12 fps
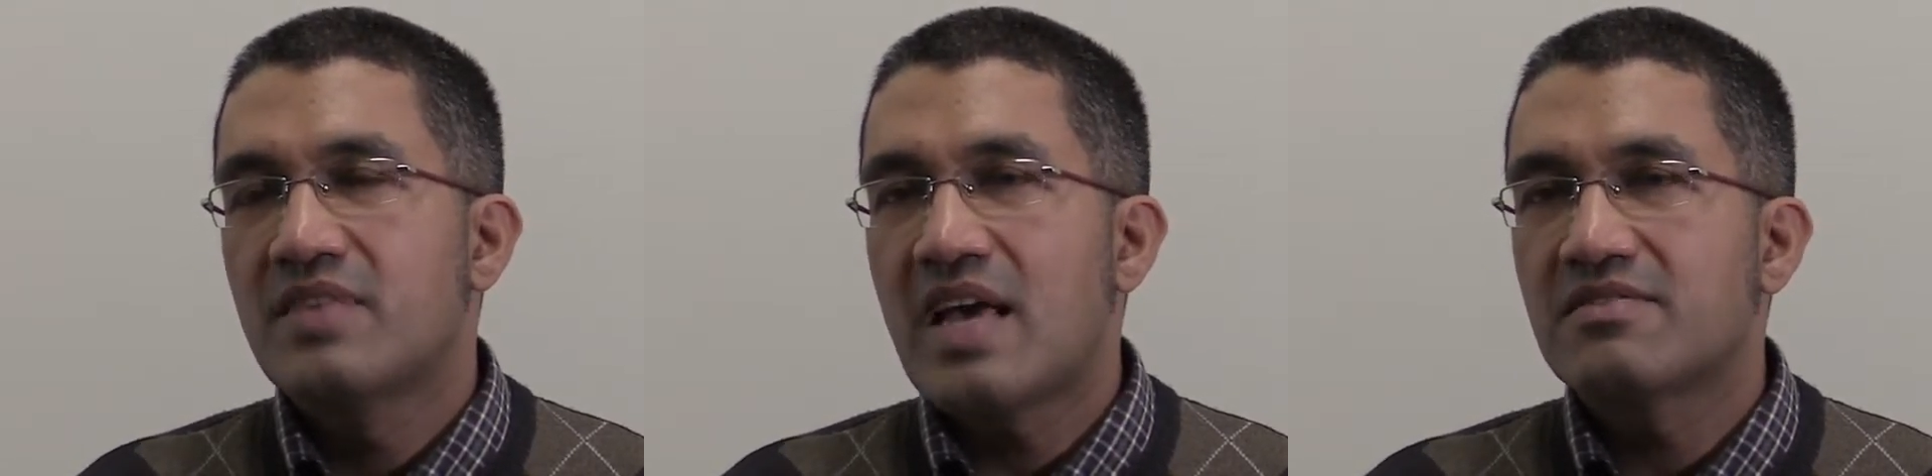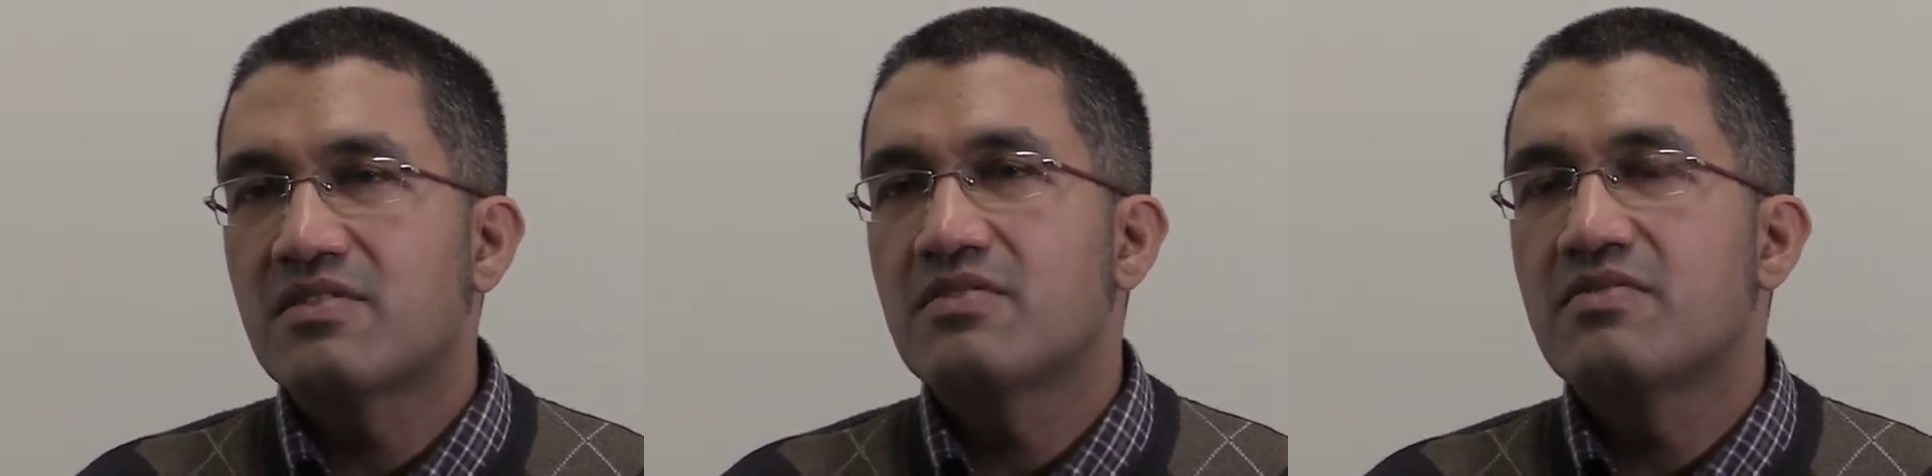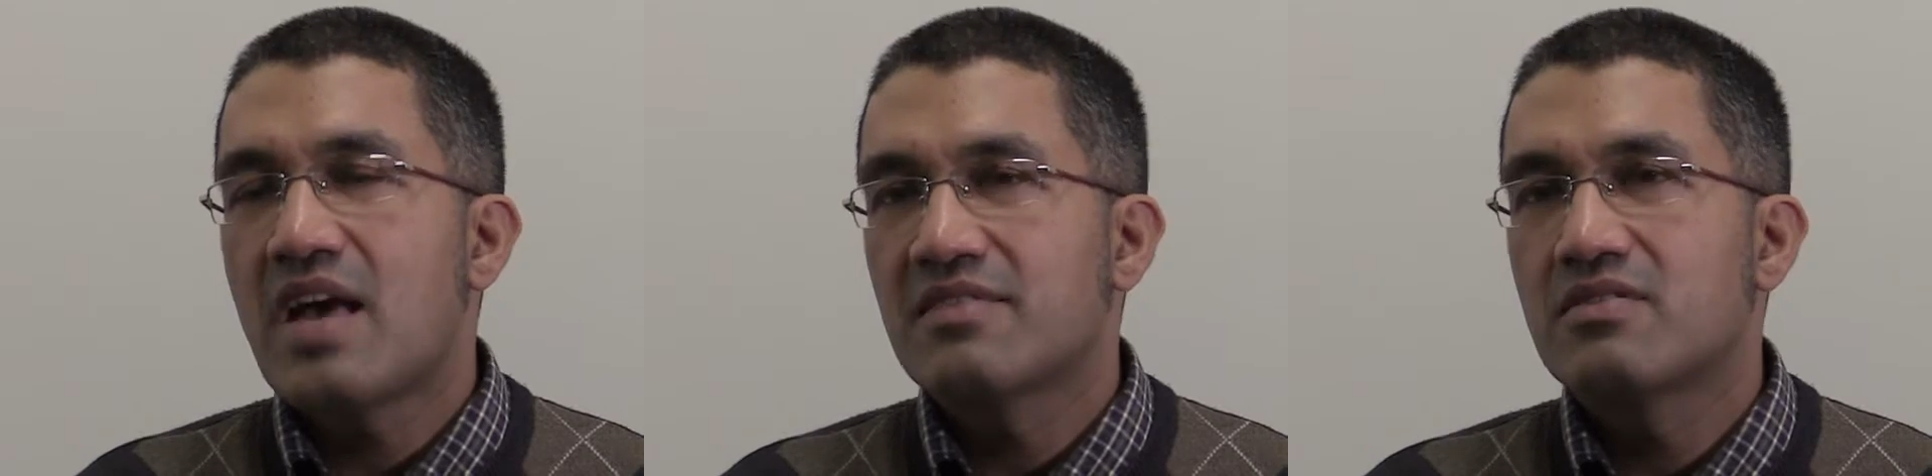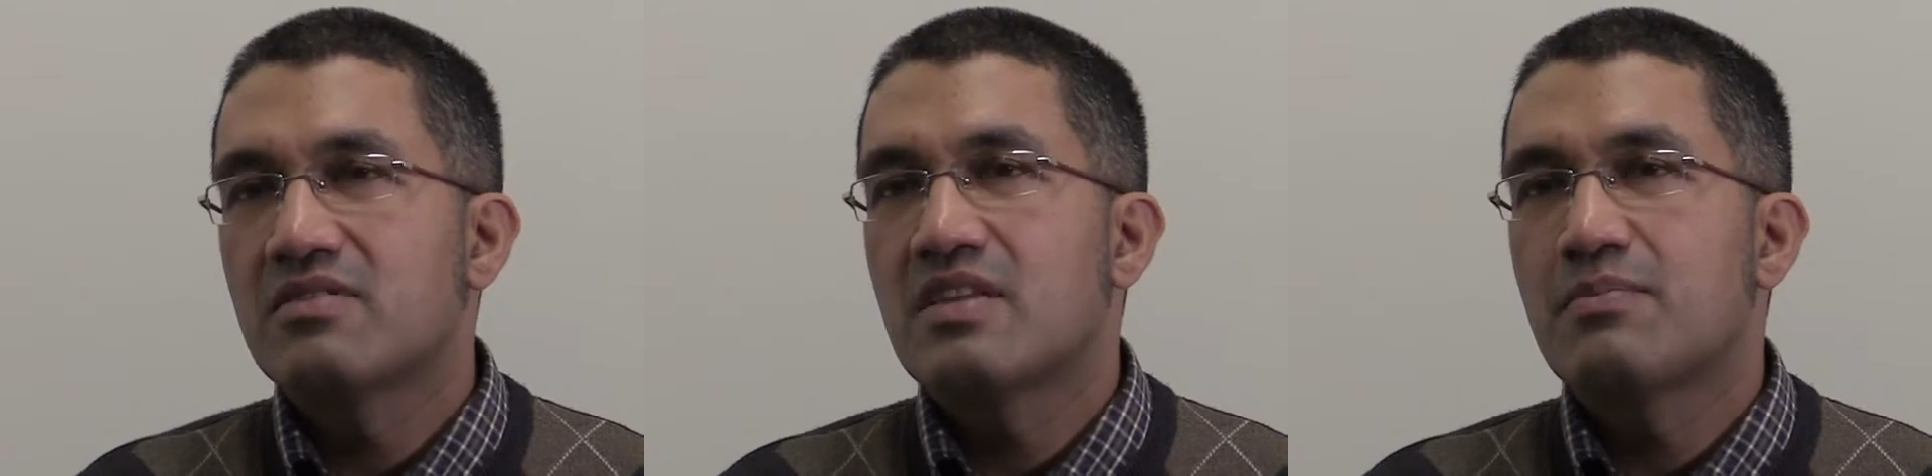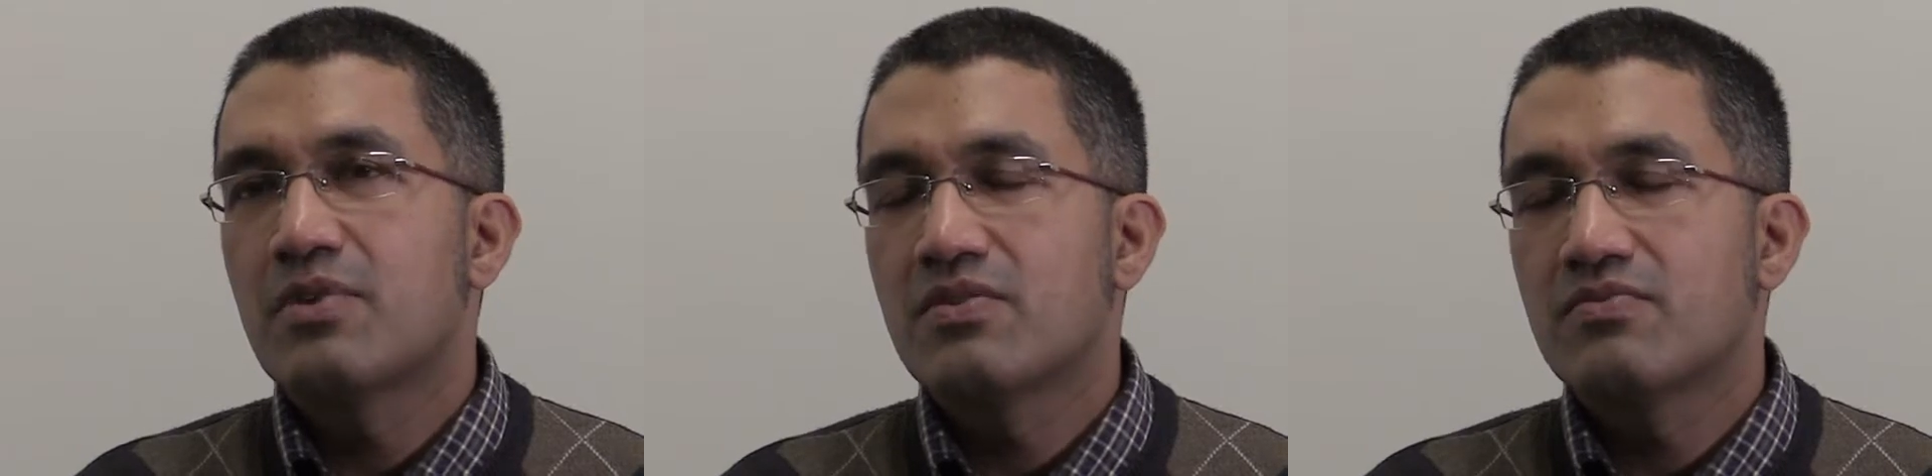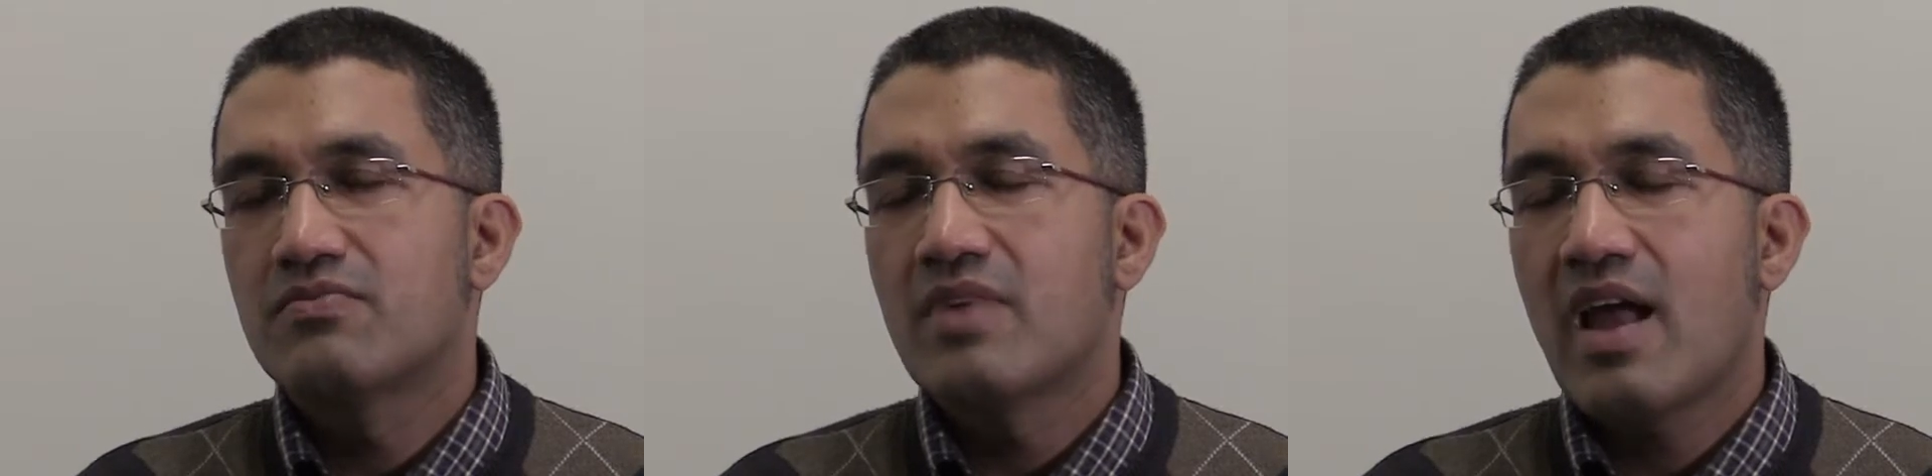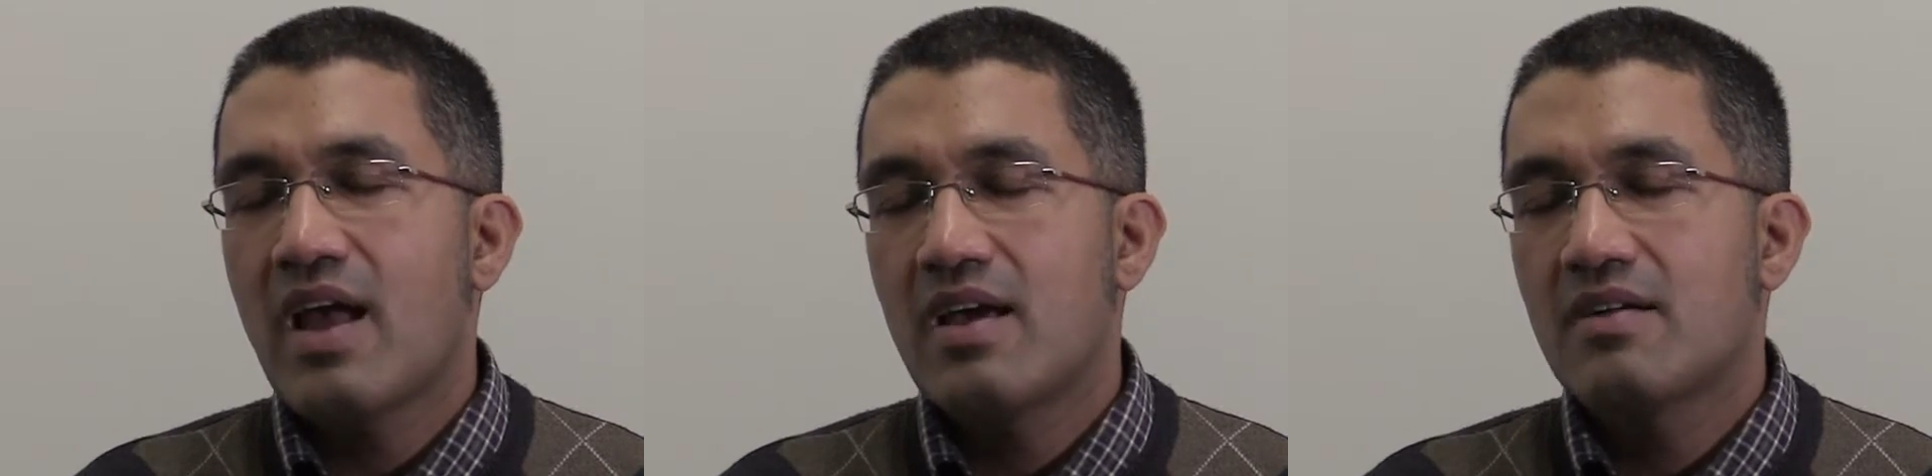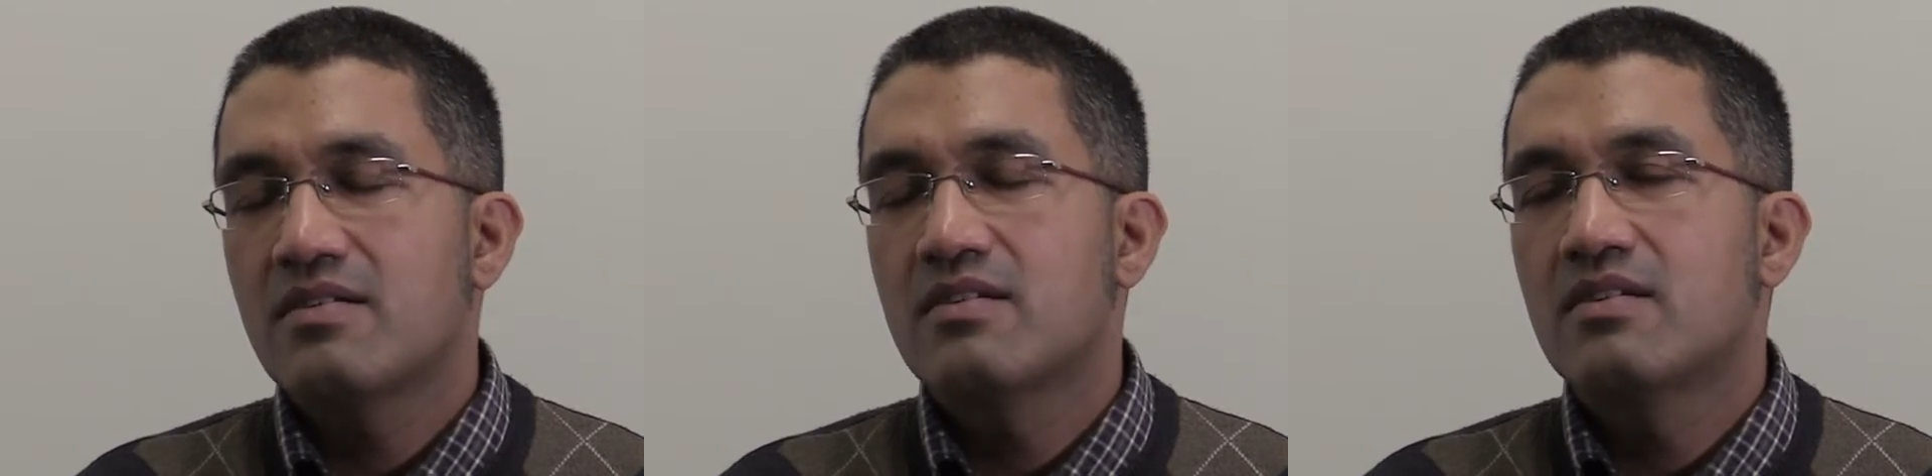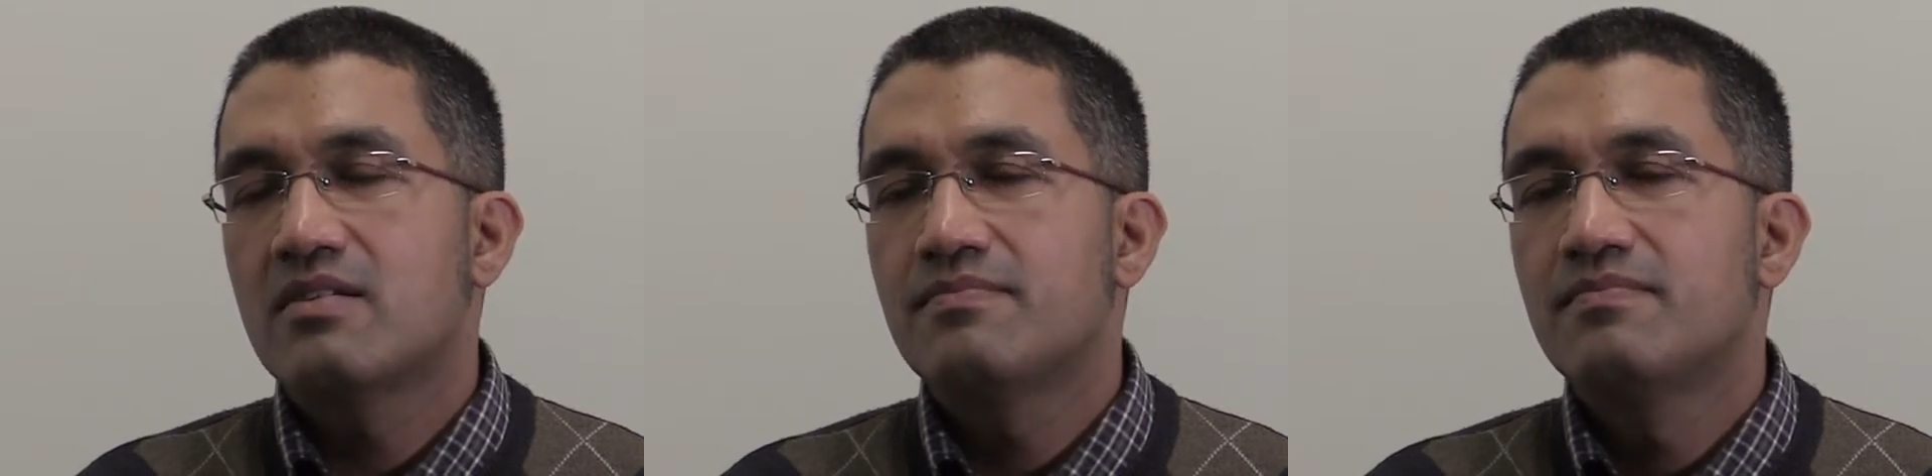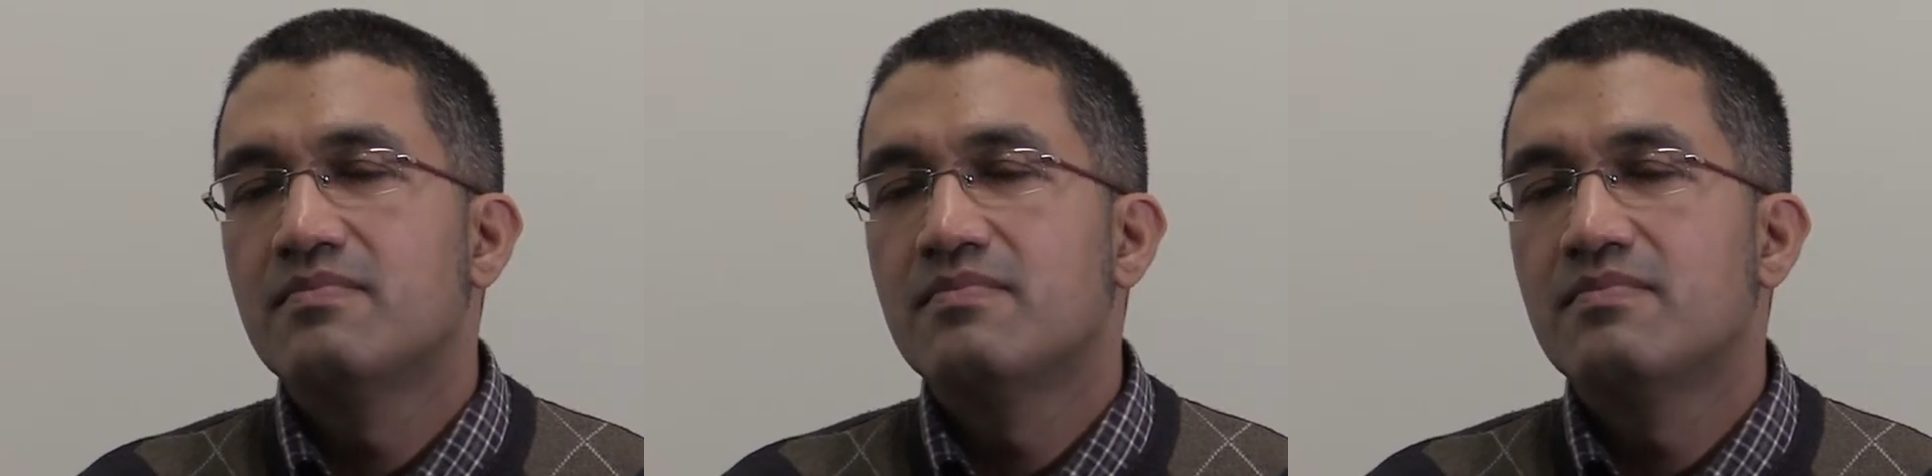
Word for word: that's the that's a staple uh,